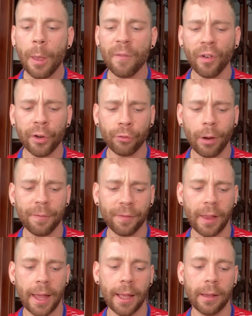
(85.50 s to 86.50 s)
First red
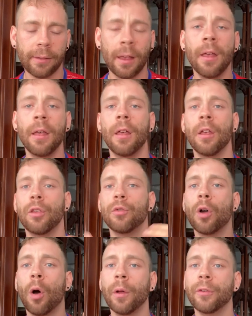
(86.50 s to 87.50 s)
flag is you
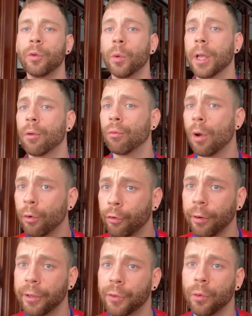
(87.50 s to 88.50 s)
go into a
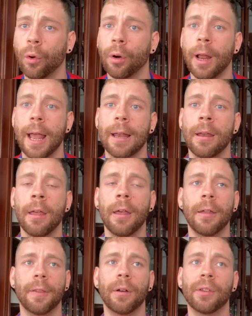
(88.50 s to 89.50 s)
grocery store and
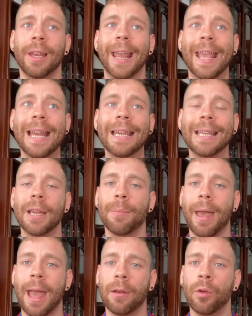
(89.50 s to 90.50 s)
there's an Indian
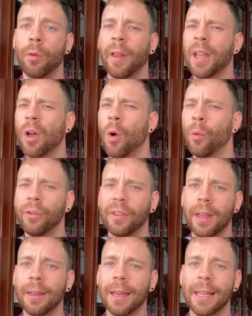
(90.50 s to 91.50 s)
man who like owns
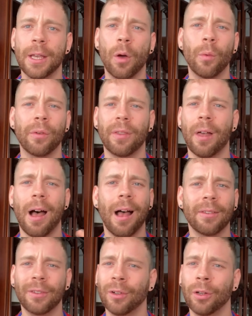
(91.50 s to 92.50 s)
it and he owns the
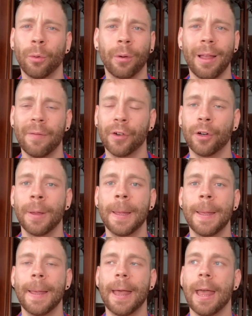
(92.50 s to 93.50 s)
hostel or whatever.
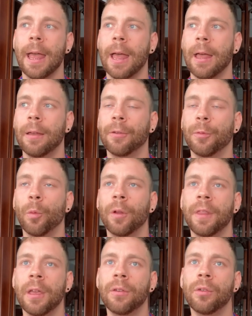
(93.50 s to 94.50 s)
And
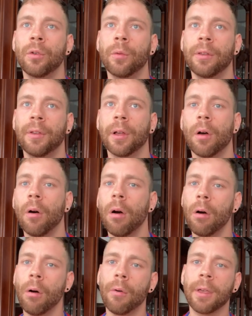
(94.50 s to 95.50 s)
what they do is they go,
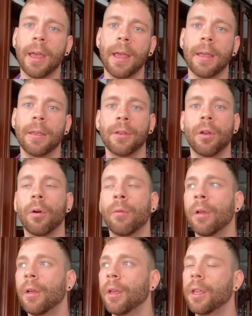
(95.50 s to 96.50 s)
oh, okay, you
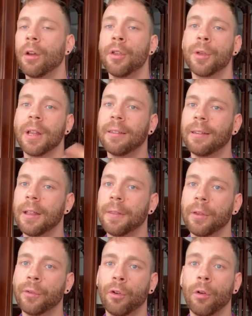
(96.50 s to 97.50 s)
know, here you can stay in
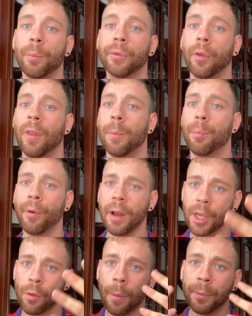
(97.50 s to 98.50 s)
this room. So they
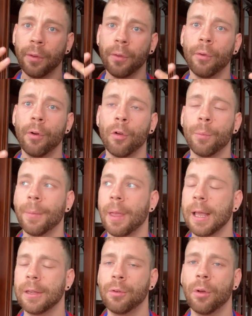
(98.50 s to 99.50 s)
bring you up to the room
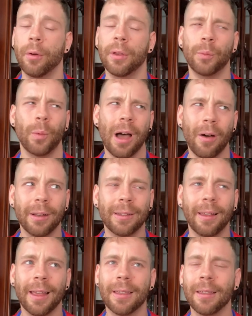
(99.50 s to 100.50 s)
and you notice, wow,
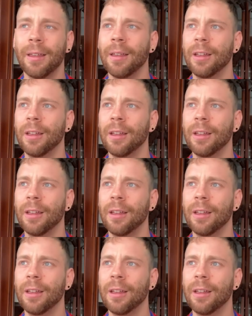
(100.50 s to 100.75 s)
it's like